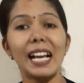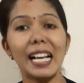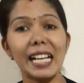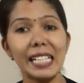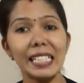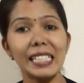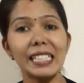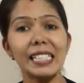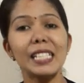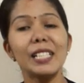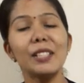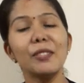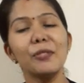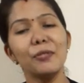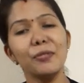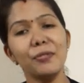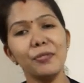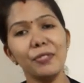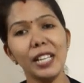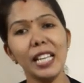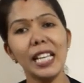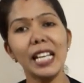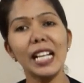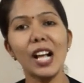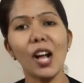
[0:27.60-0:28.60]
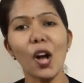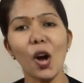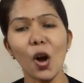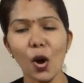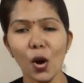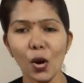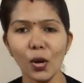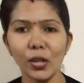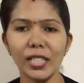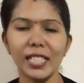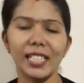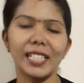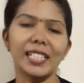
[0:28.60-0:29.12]
and weak
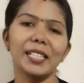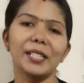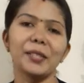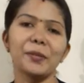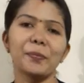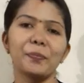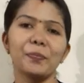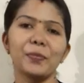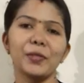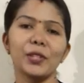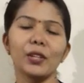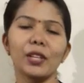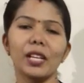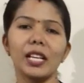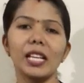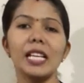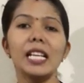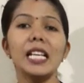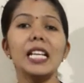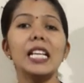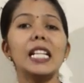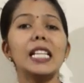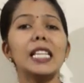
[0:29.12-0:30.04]
ordering. Okay.